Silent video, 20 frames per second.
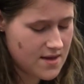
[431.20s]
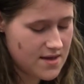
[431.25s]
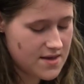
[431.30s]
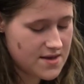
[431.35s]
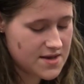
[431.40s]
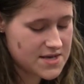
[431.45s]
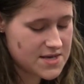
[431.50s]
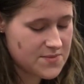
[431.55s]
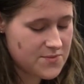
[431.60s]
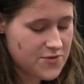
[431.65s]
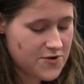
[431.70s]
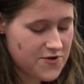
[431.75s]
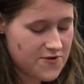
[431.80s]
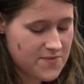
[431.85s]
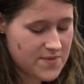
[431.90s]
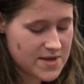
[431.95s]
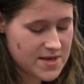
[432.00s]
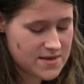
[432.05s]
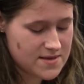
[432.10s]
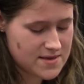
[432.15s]
These
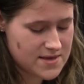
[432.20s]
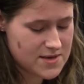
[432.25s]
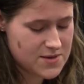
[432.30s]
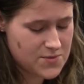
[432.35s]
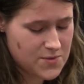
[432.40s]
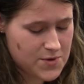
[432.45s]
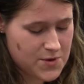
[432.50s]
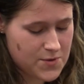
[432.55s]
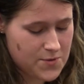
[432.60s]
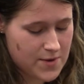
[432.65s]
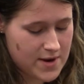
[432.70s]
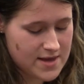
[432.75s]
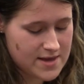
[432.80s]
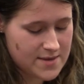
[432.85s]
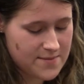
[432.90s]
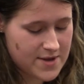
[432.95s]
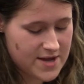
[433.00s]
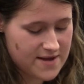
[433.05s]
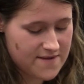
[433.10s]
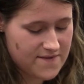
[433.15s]
improvements would
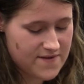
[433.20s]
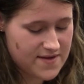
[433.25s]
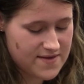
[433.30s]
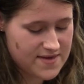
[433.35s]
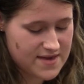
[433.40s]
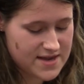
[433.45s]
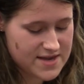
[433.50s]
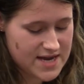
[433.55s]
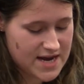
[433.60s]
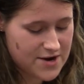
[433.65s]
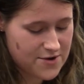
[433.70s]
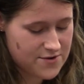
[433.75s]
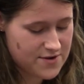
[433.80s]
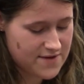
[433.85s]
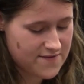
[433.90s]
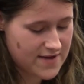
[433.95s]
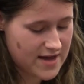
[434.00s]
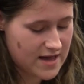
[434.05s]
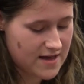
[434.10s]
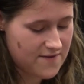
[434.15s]
greatly benefit the
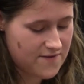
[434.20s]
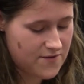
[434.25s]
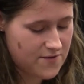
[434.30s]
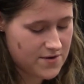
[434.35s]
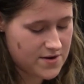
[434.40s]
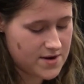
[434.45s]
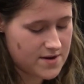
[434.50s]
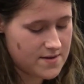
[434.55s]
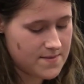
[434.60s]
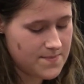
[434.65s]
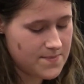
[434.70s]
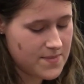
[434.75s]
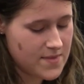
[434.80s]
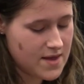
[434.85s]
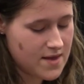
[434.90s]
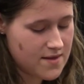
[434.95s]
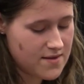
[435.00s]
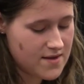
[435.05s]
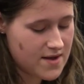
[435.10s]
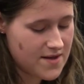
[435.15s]
entirety of California,
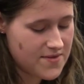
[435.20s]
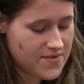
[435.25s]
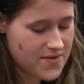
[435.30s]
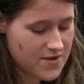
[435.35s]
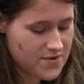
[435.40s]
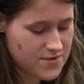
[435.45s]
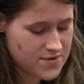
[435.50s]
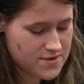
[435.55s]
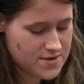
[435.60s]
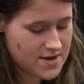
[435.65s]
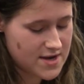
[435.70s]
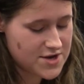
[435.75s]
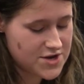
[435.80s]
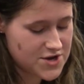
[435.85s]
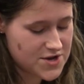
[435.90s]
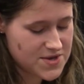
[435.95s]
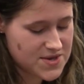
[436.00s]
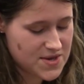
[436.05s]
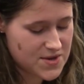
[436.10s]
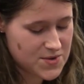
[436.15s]
not
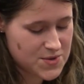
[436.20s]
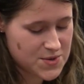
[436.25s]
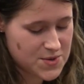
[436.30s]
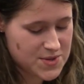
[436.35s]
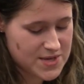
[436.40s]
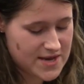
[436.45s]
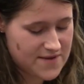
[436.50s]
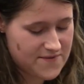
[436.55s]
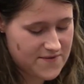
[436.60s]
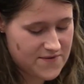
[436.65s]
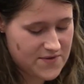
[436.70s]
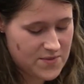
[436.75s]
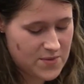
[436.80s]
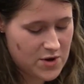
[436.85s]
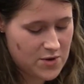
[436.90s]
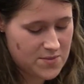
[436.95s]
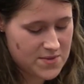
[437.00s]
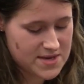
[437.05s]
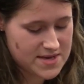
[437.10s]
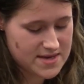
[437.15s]
just those who suffer from
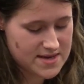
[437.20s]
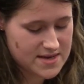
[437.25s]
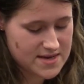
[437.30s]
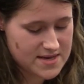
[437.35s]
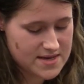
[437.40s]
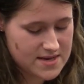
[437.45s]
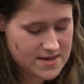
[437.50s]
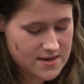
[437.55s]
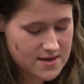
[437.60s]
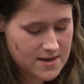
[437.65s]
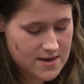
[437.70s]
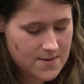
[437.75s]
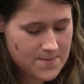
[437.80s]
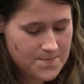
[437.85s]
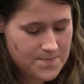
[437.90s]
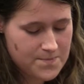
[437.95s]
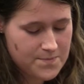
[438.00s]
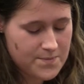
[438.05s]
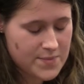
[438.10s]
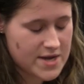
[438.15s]
homelessness.
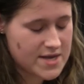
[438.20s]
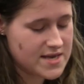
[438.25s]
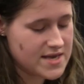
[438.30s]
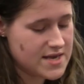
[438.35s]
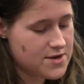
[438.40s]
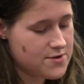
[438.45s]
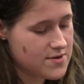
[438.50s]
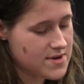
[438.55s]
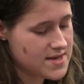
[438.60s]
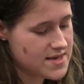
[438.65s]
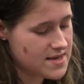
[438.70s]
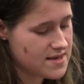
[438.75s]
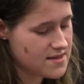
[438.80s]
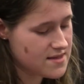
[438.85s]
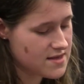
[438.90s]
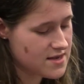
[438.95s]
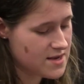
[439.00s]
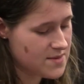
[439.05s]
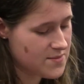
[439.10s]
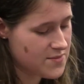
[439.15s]
By decreasing
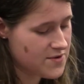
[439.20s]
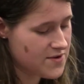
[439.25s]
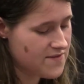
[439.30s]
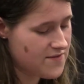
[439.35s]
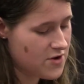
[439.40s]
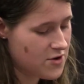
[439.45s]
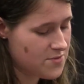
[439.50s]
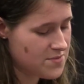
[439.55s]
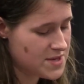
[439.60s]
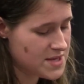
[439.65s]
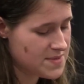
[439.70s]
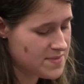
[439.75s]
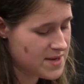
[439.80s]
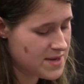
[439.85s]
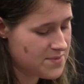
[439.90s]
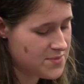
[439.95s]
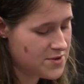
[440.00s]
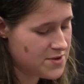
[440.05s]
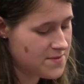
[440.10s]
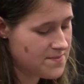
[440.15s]
the number of homeless
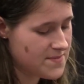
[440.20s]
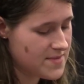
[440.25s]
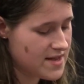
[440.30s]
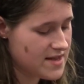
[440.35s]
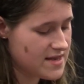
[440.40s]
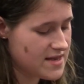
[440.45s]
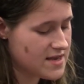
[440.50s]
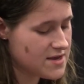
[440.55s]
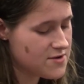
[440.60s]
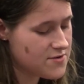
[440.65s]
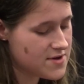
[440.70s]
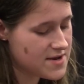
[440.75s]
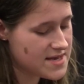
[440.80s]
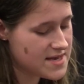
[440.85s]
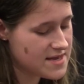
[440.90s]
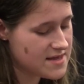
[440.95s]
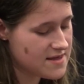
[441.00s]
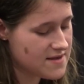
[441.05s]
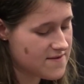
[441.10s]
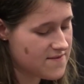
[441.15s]
people and
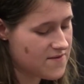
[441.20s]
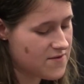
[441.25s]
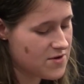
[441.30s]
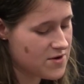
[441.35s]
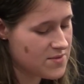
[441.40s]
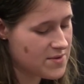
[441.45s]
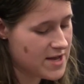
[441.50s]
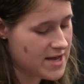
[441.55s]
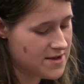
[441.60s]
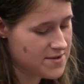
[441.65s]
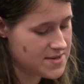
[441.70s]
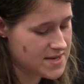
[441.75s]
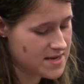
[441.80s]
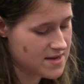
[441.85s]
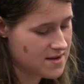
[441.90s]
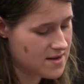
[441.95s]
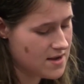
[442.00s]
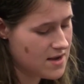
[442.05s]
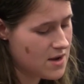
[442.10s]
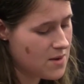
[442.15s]
increasing the affordable
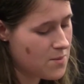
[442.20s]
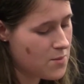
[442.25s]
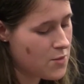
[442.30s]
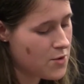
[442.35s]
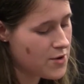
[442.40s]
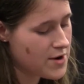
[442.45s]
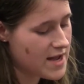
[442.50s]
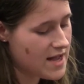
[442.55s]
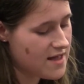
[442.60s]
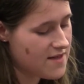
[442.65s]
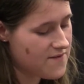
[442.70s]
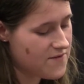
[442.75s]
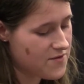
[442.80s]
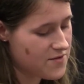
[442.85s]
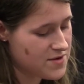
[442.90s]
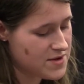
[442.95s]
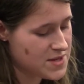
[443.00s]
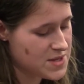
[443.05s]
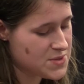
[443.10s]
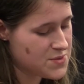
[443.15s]
housing, more
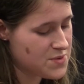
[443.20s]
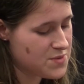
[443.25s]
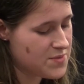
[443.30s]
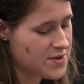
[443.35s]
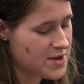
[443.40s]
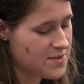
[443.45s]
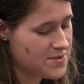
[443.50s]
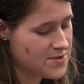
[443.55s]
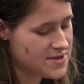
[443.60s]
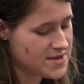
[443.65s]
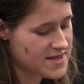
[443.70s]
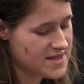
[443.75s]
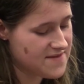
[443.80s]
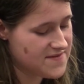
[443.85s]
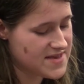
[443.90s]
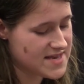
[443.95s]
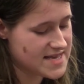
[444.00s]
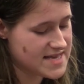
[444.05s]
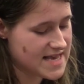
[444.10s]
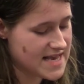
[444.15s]
Californians would be able to
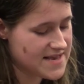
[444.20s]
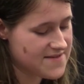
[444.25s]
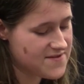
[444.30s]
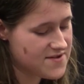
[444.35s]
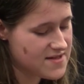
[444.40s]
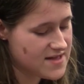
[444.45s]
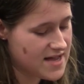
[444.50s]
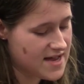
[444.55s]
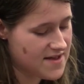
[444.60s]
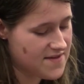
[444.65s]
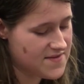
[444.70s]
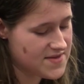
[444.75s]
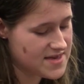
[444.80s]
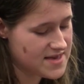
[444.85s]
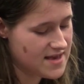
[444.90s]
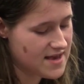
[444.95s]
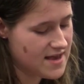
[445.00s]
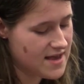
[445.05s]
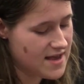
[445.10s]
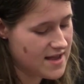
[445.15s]
live successful
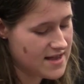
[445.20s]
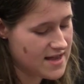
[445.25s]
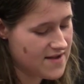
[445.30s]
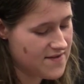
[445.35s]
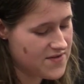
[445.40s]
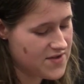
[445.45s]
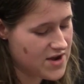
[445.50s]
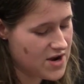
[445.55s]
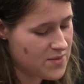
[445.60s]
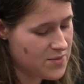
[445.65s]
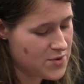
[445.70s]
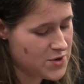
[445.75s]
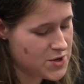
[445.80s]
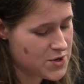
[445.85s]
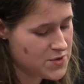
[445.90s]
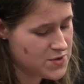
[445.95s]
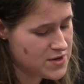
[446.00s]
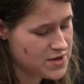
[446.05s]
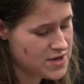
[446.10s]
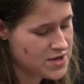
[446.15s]
lives and have the
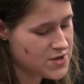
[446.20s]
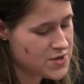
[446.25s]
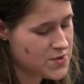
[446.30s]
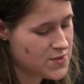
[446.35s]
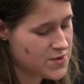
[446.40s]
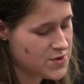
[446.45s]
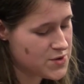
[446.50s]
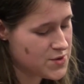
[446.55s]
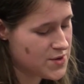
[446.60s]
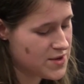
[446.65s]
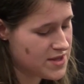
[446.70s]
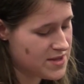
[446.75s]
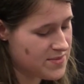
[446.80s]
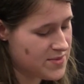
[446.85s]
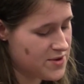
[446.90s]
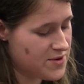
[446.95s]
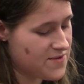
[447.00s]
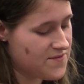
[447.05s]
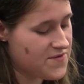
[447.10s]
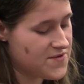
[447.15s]
opportunity to enjoy the
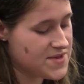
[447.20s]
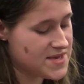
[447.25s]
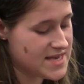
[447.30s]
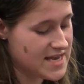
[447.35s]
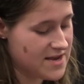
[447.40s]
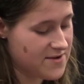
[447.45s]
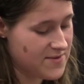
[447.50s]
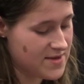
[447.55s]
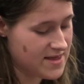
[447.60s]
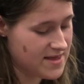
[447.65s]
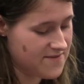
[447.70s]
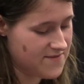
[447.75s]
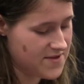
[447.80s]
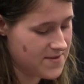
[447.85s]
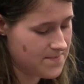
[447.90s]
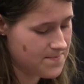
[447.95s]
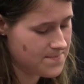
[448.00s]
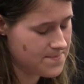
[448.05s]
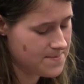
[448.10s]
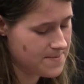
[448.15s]
beautiful state we live
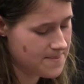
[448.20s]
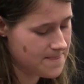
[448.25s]
in.